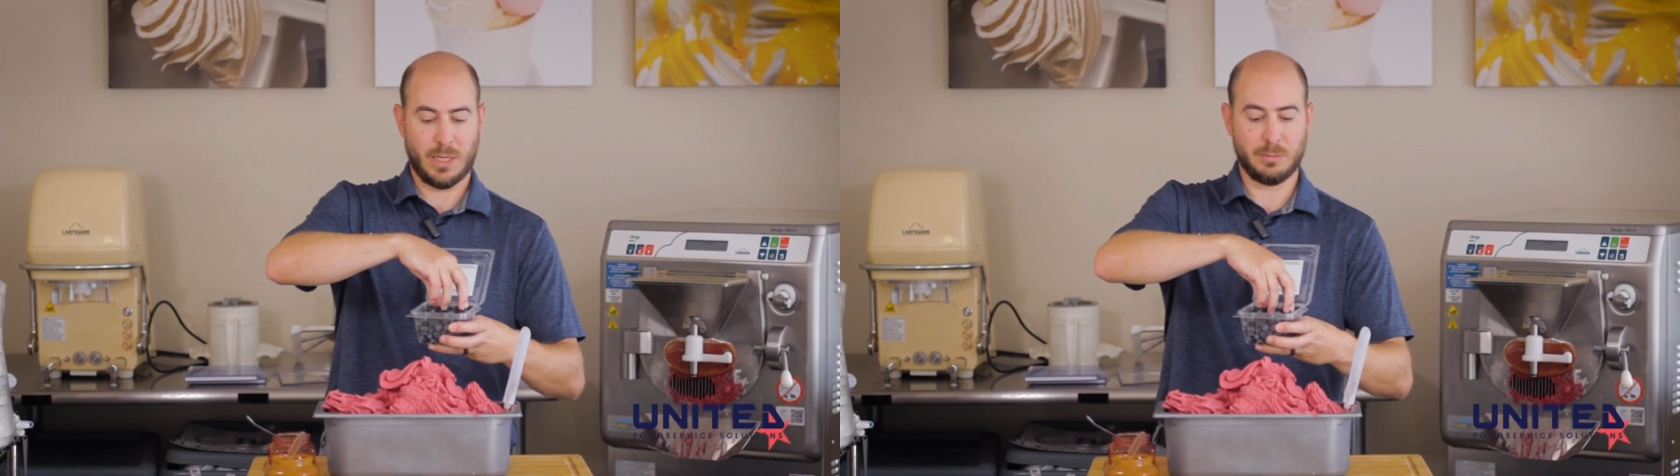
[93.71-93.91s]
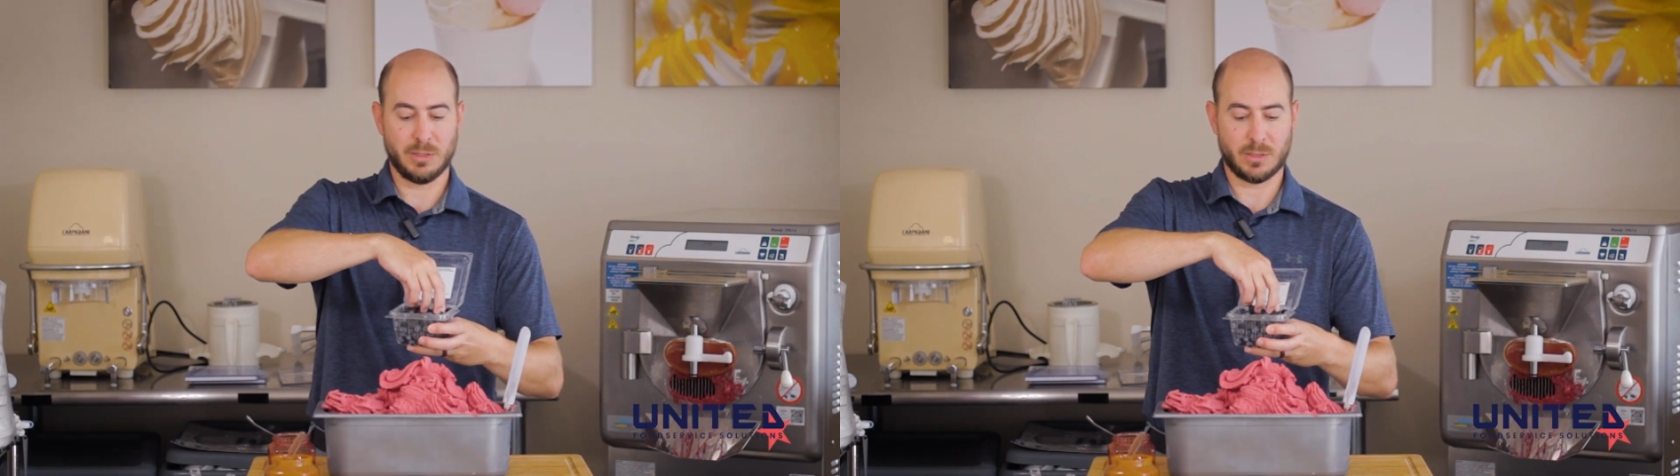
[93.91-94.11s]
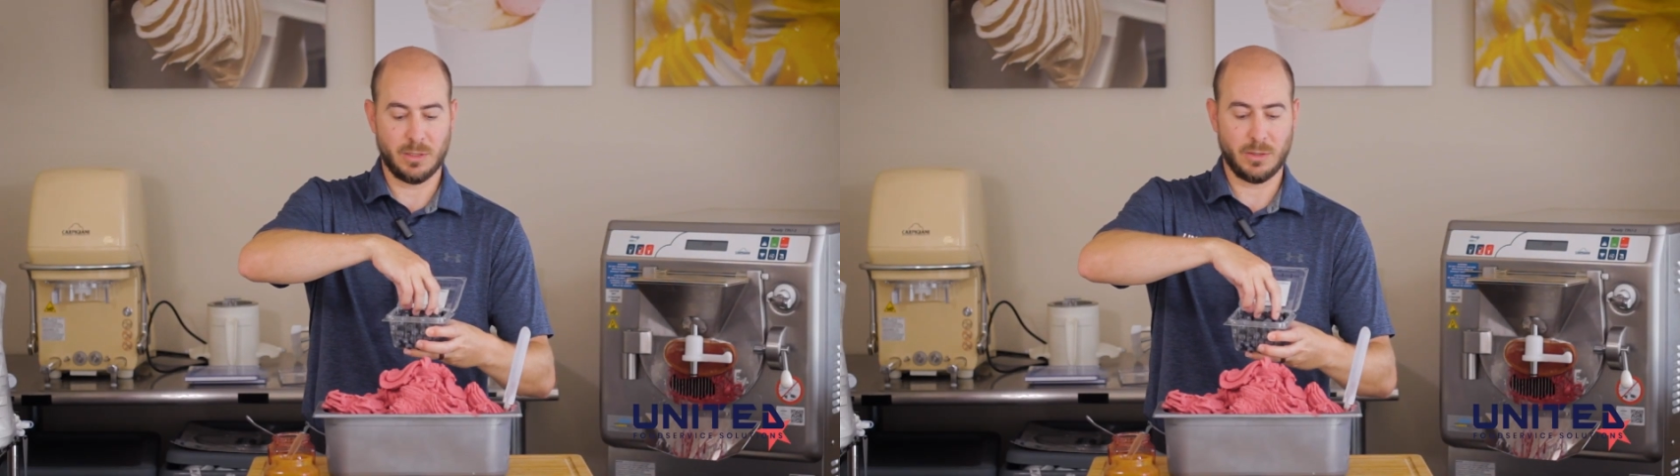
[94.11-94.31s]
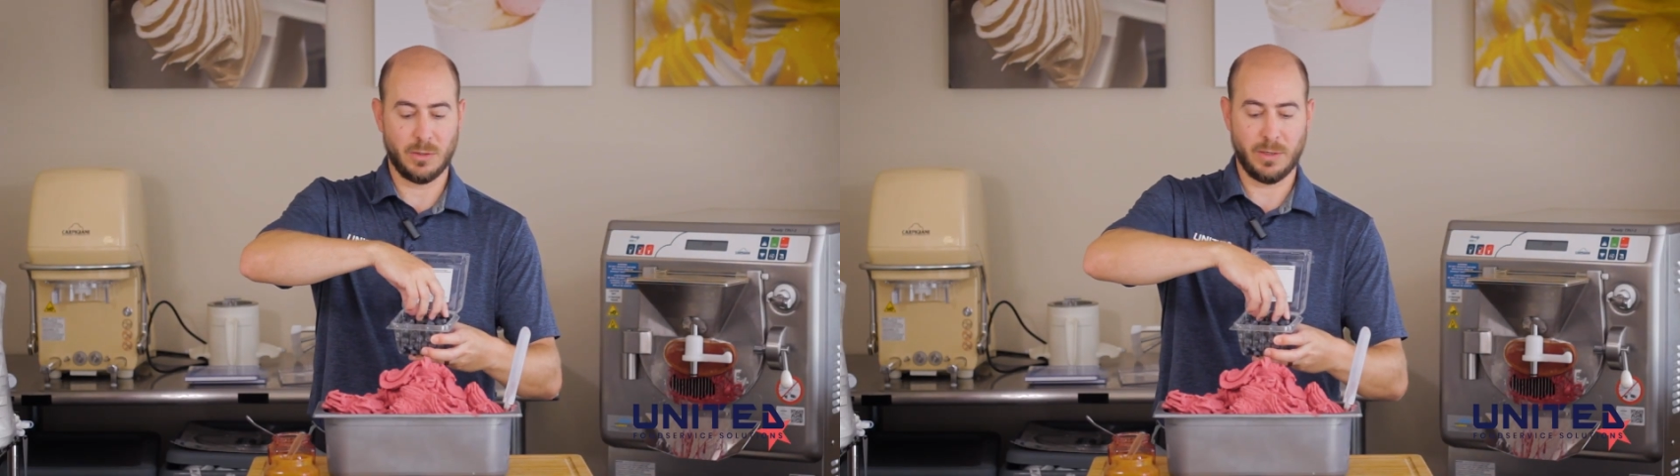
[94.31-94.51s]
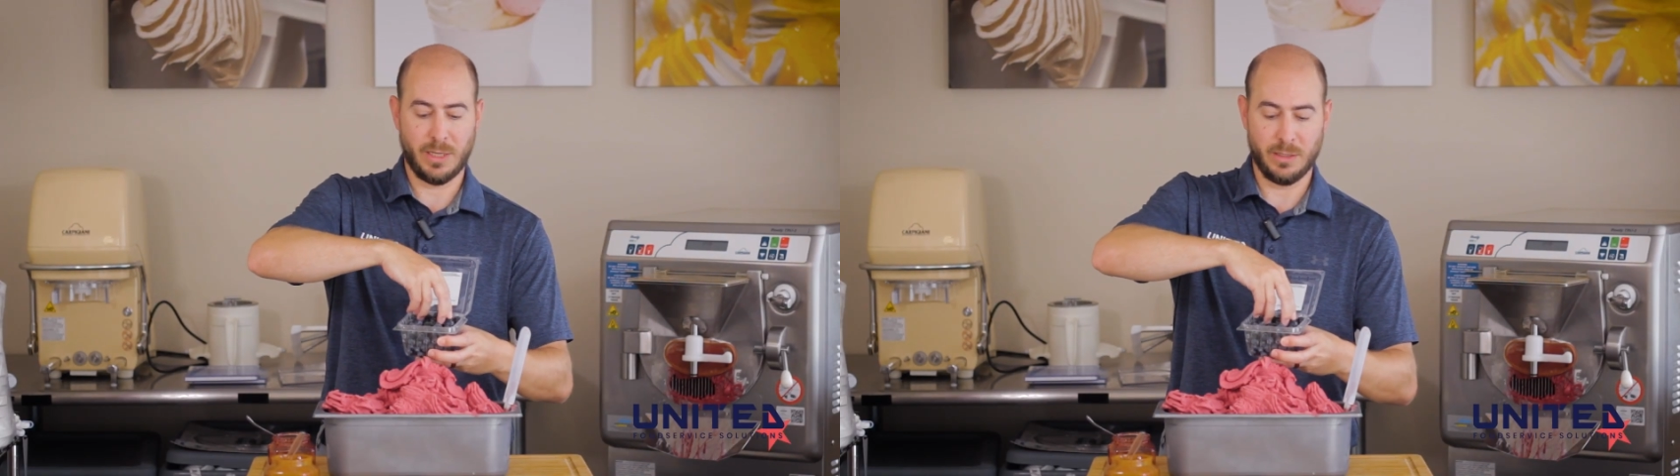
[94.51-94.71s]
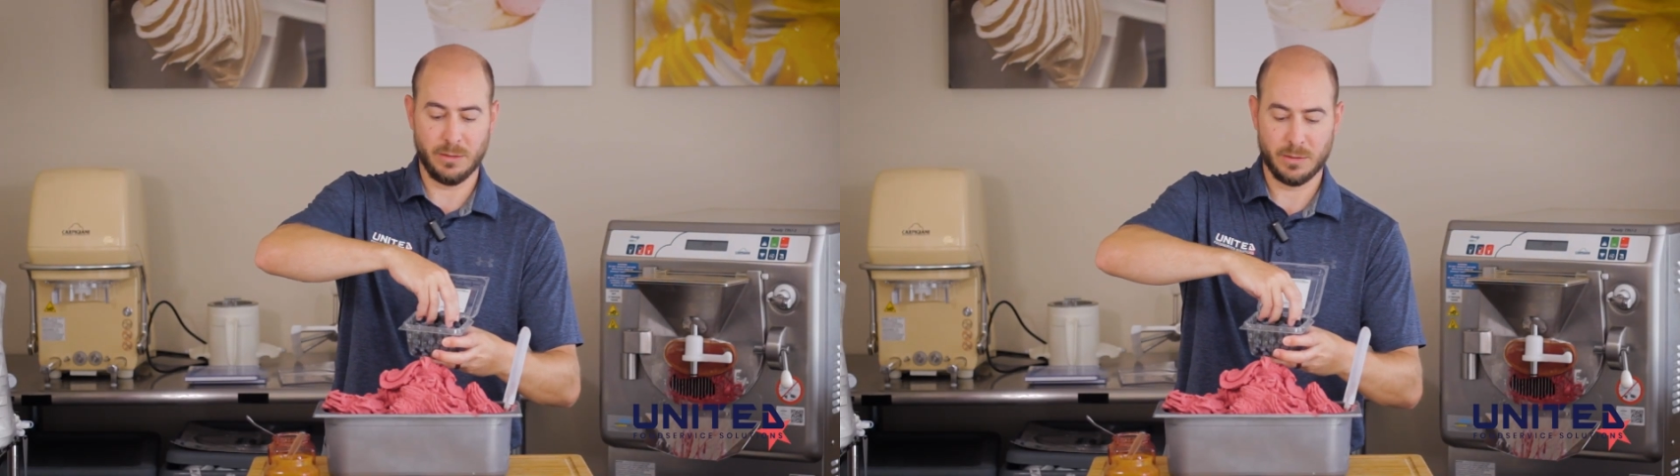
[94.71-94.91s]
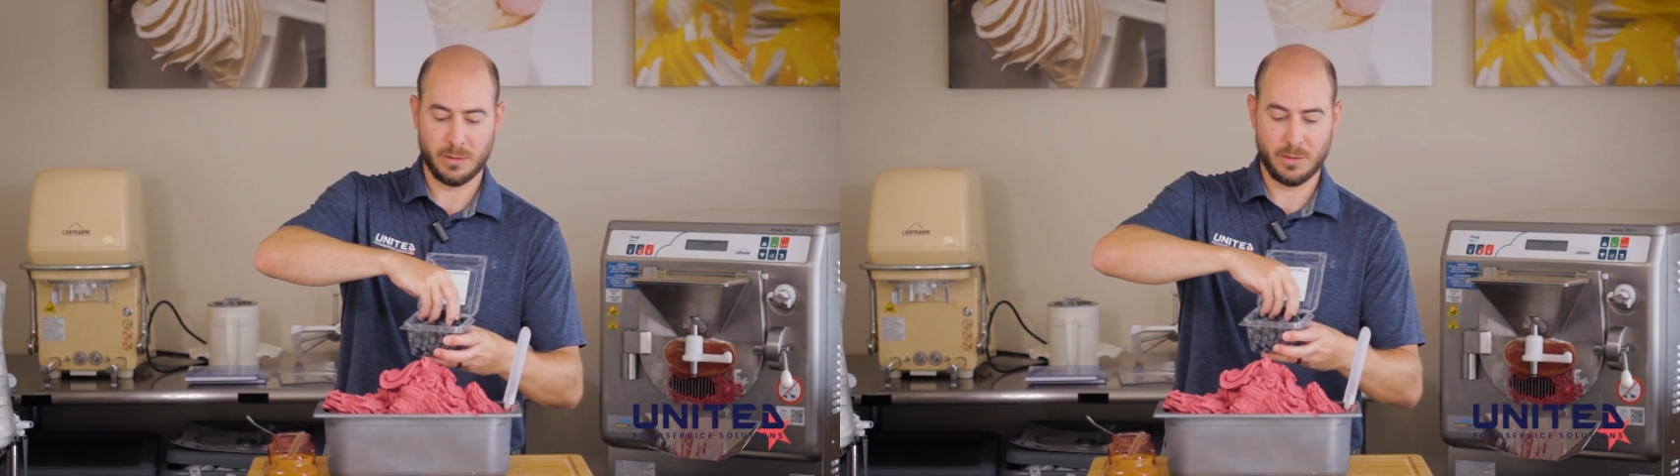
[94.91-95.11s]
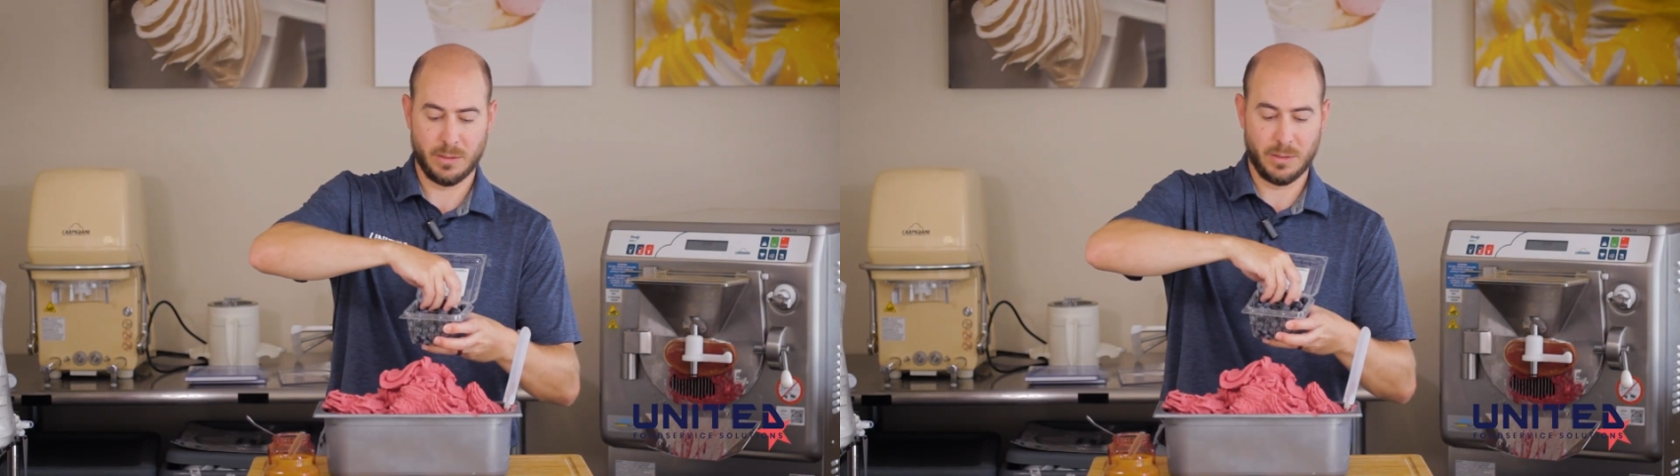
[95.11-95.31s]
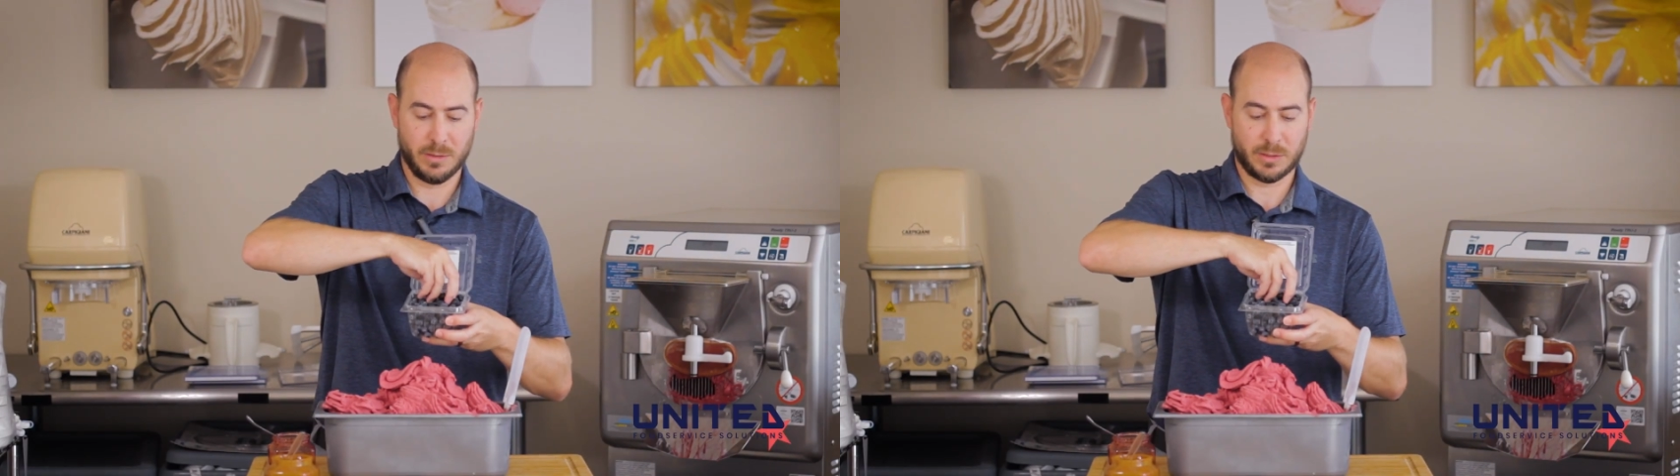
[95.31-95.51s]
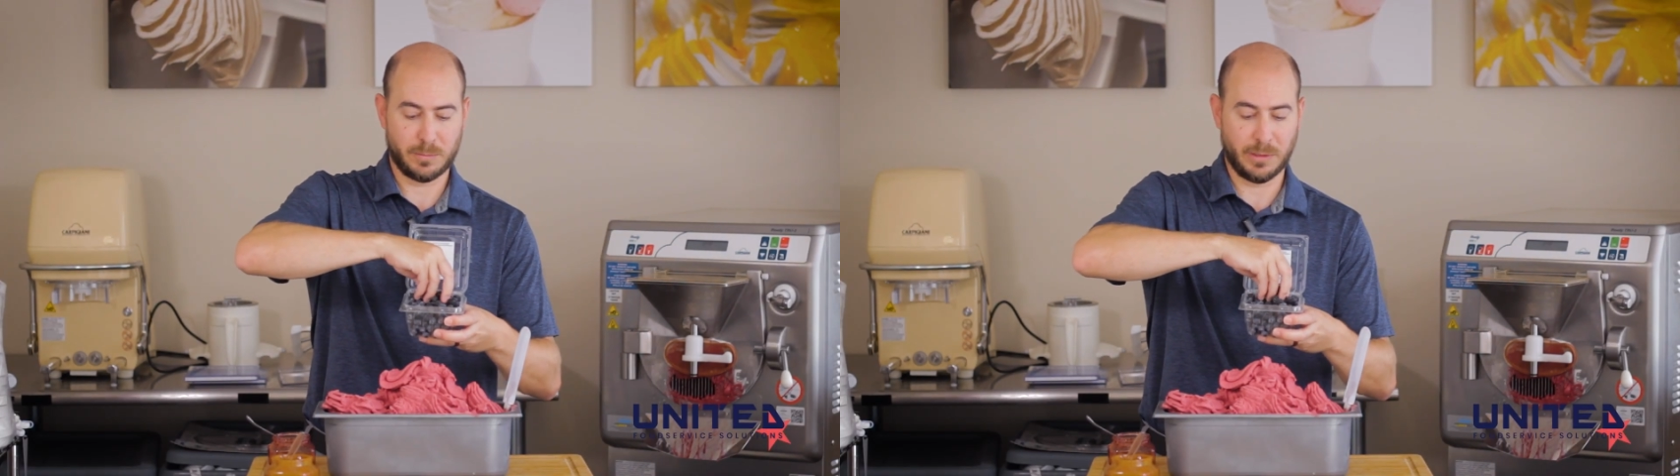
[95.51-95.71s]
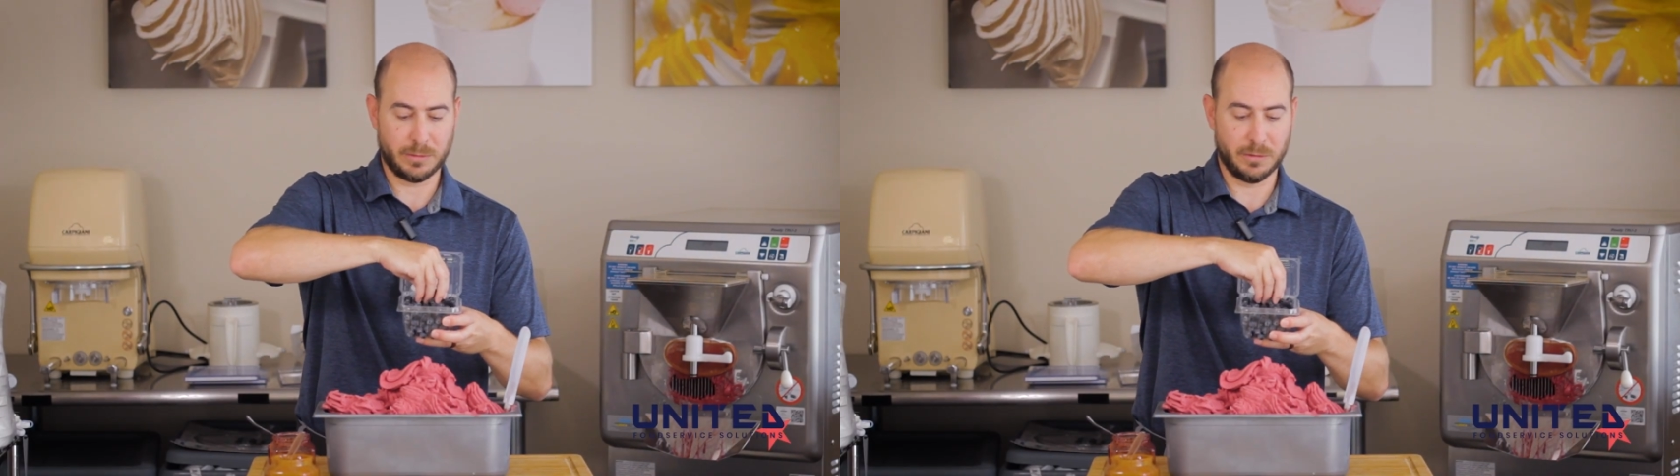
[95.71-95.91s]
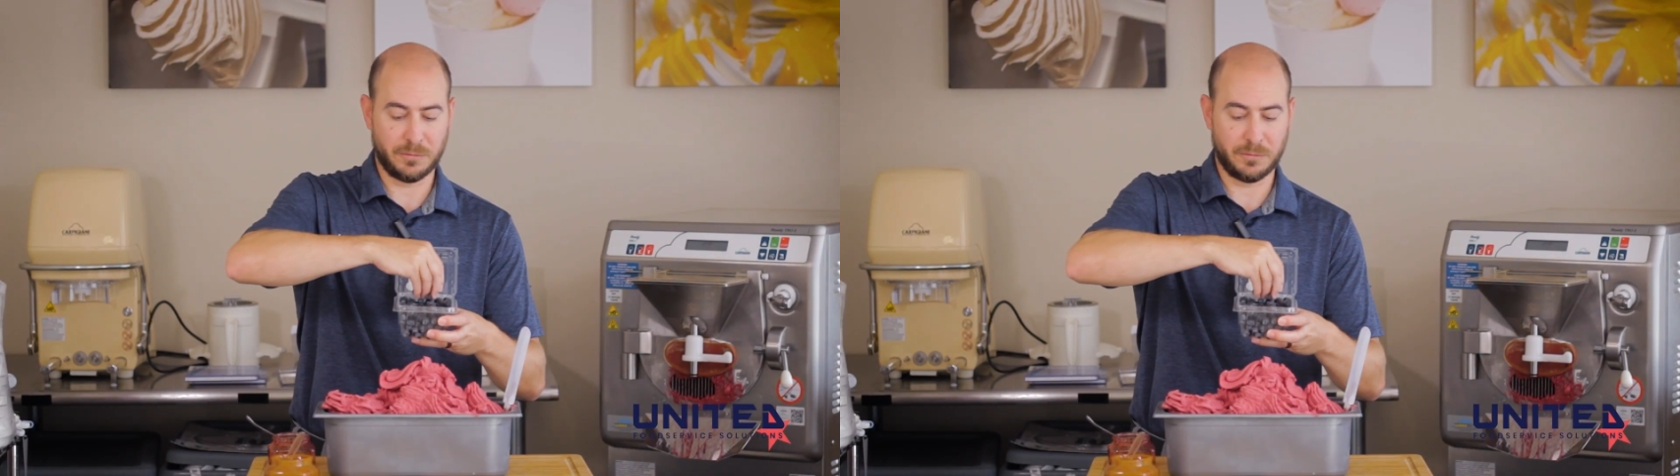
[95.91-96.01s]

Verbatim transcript: I'm just going to go ahead and sprinkle